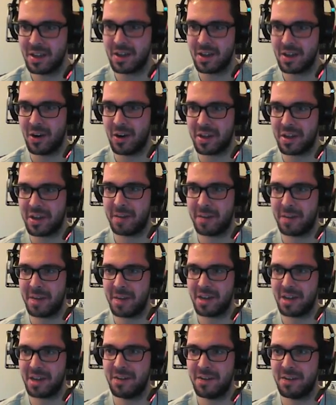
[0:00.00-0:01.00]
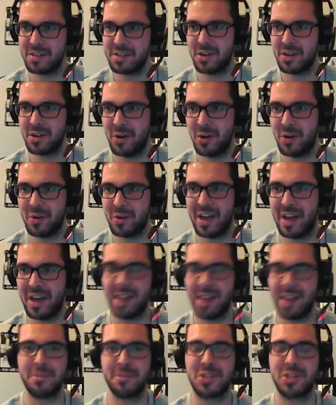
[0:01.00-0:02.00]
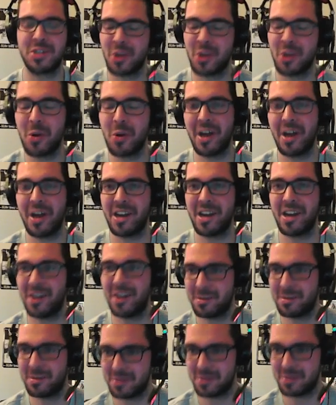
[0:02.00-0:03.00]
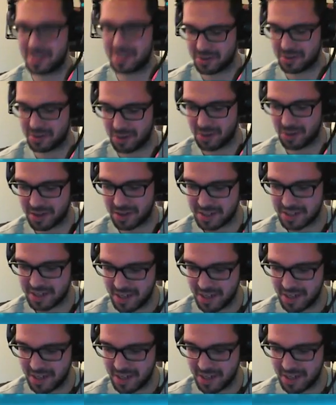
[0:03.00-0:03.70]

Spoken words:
Oh, Yanmega of his own, and I'm so glad I got up those Stealth Rocks.